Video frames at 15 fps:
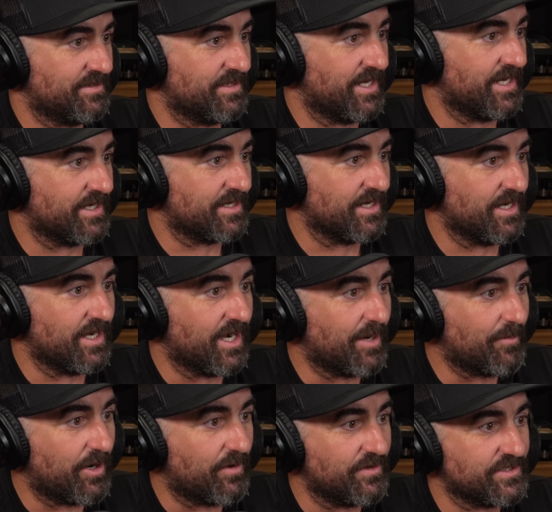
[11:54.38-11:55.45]
Like uh,
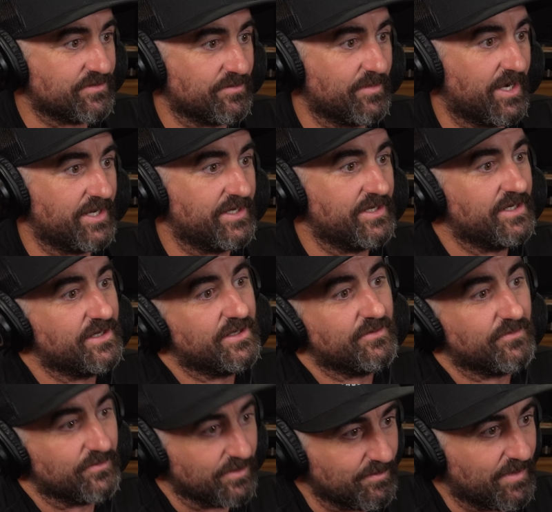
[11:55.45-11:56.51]
I'm always reminding
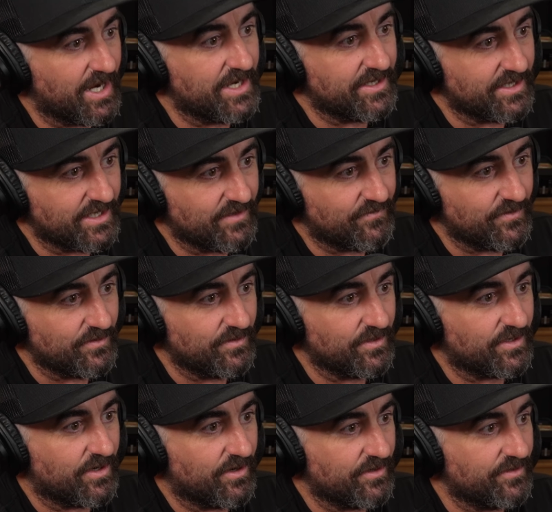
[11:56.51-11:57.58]
it, reminded if you
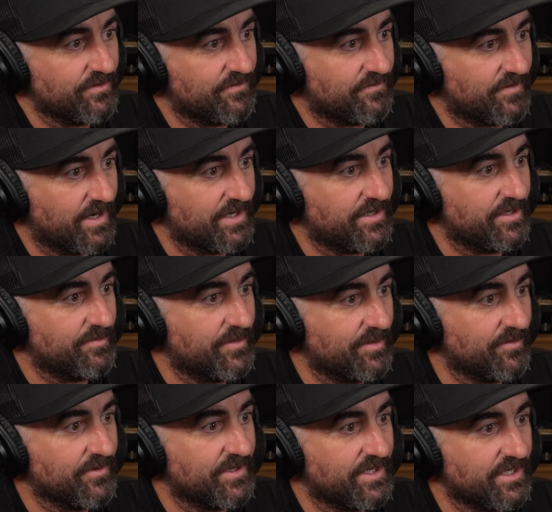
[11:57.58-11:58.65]
look hard, you'll find it.
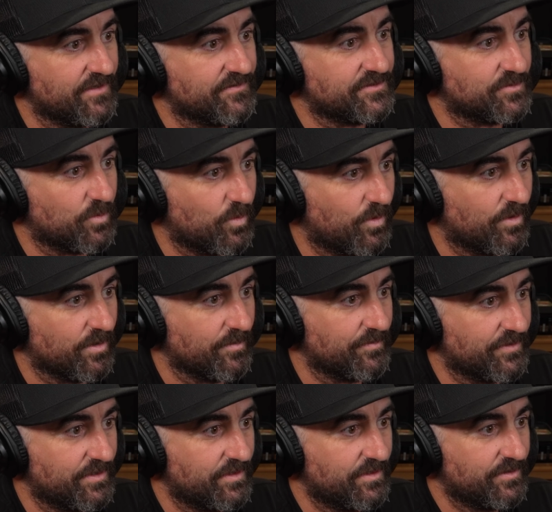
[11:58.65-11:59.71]
Memory gives
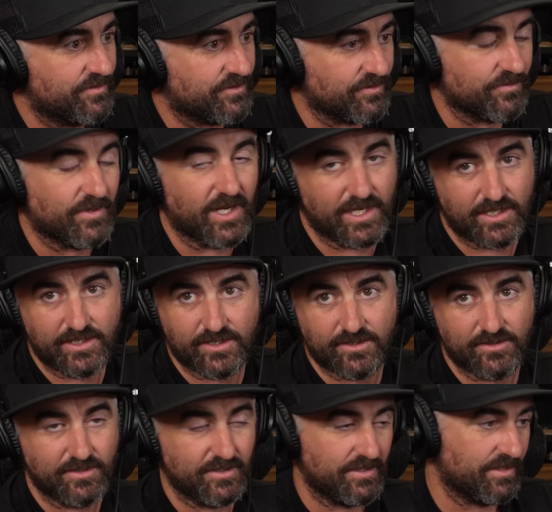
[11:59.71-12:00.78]
warmth to right
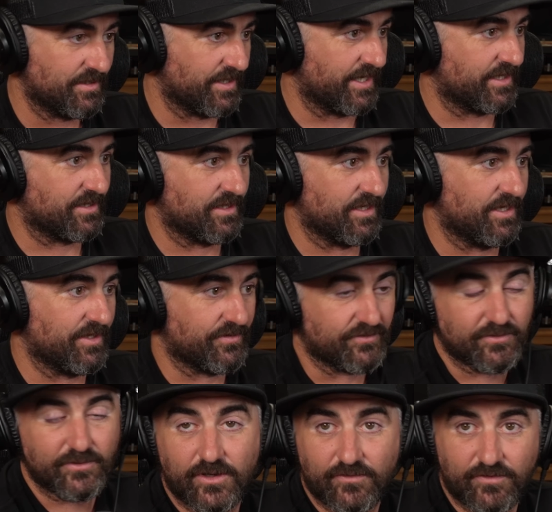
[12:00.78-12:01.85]
here, like the
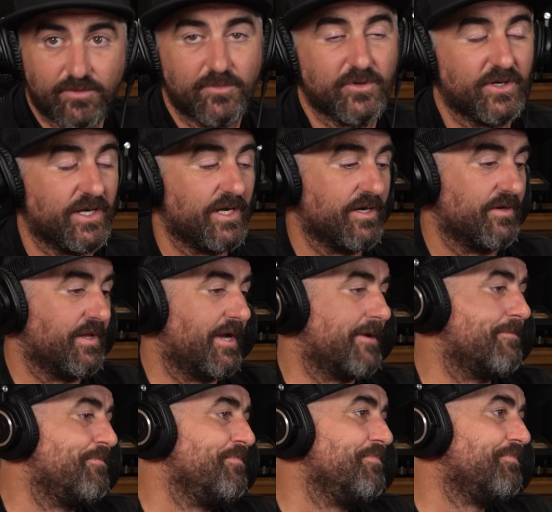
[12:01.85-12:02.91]
November air.
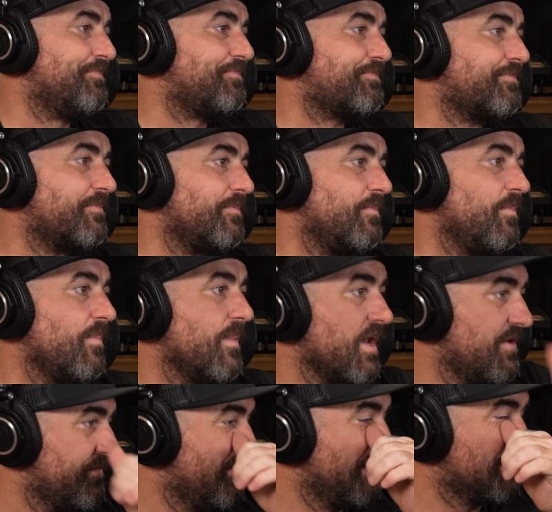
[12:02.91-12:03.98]
Like
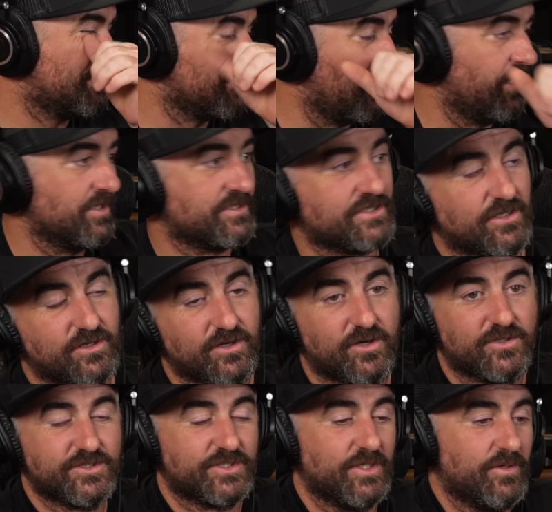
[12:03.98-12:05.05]
these songs are
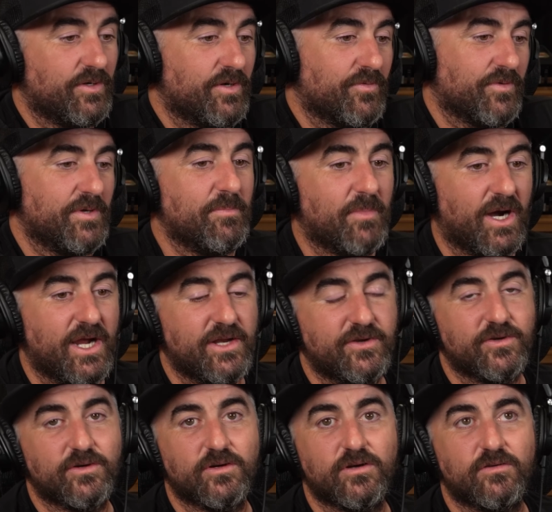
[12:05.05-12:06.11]
also a
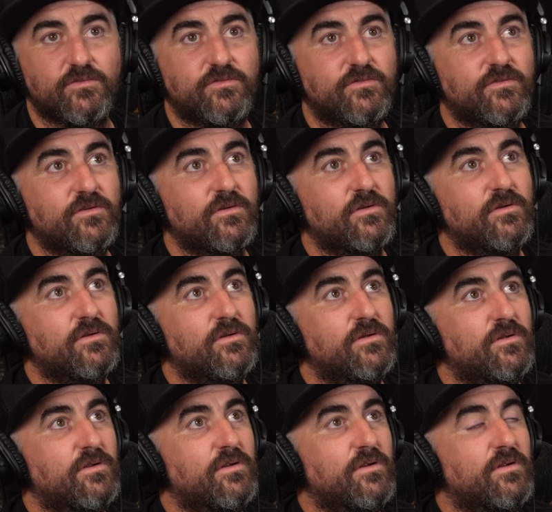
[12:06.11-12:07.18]
reminder of
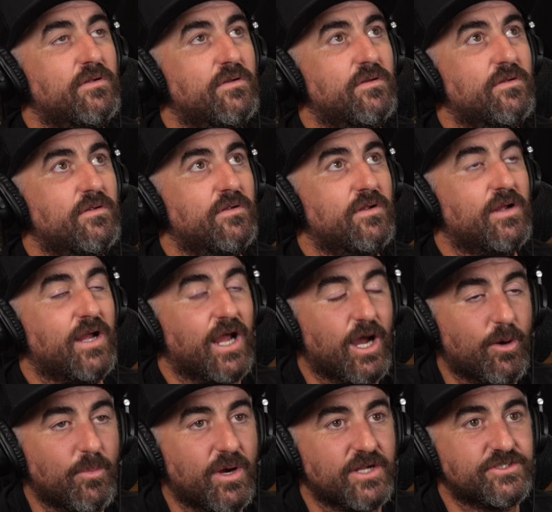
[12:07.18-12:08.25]

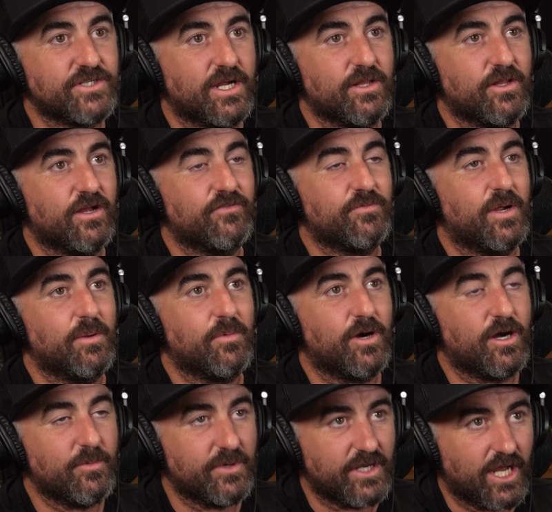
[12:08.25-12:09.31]
how much I loved my
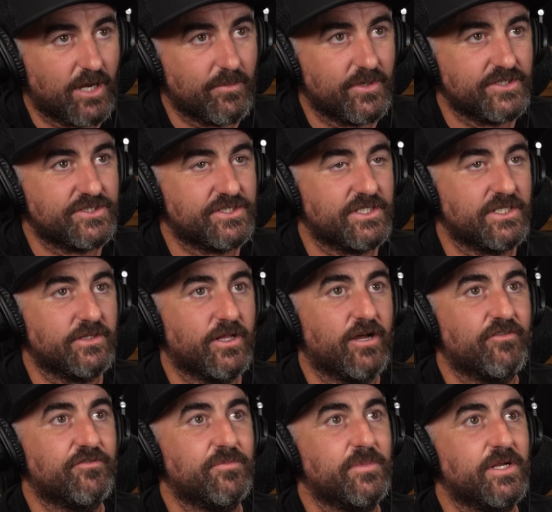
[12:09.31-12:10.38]
mom and how much she
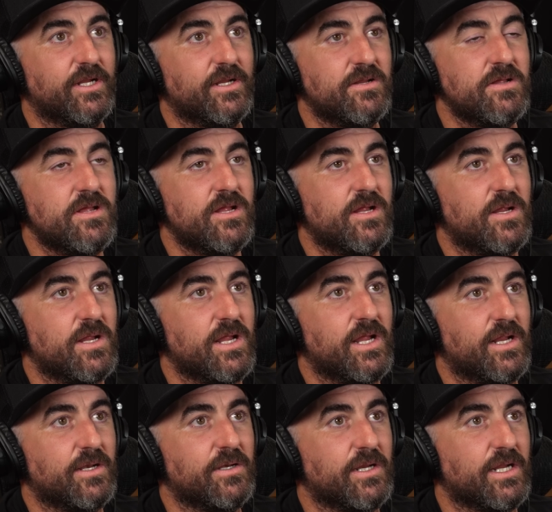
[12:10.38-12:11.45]
loved me
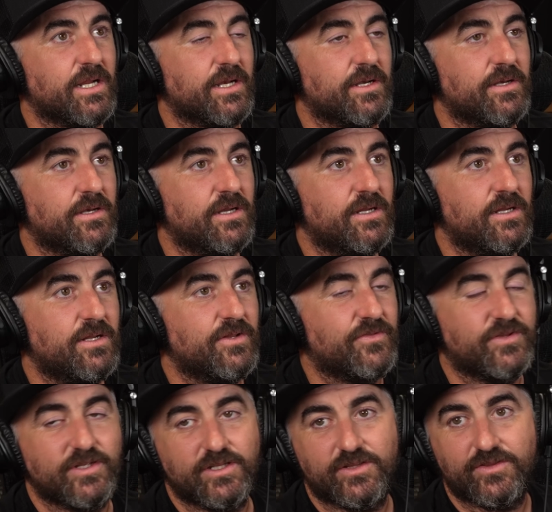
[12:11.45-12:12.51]
and and
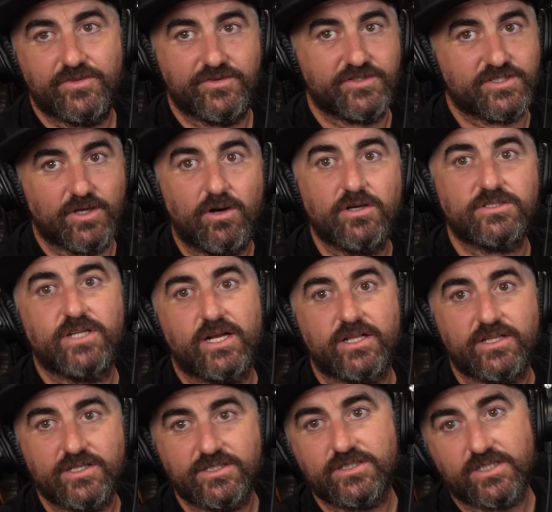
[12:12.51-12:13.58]
the songs like
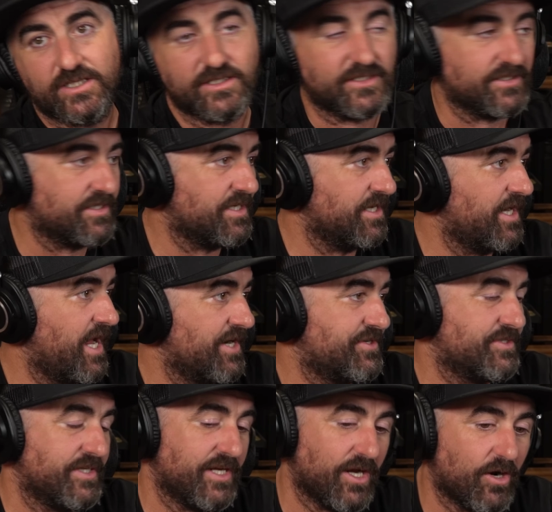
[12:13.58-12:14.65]
this can can
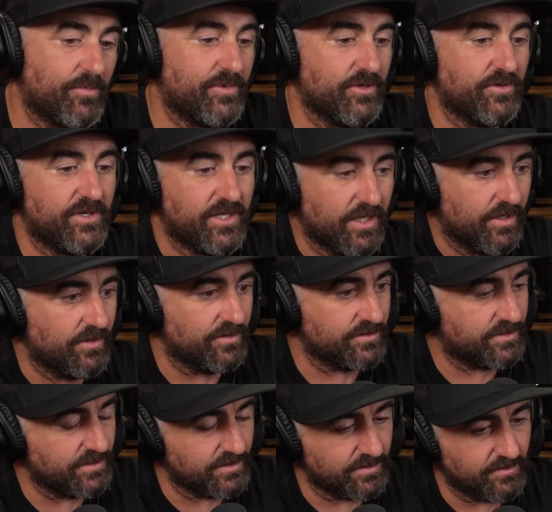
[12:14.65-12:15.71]
actually help you heal
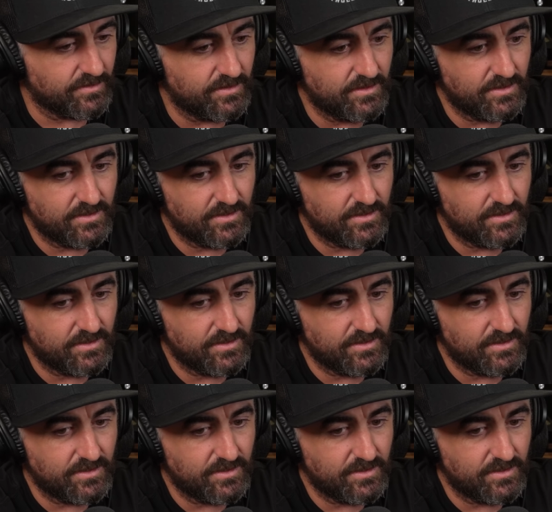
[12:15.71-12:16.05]
too.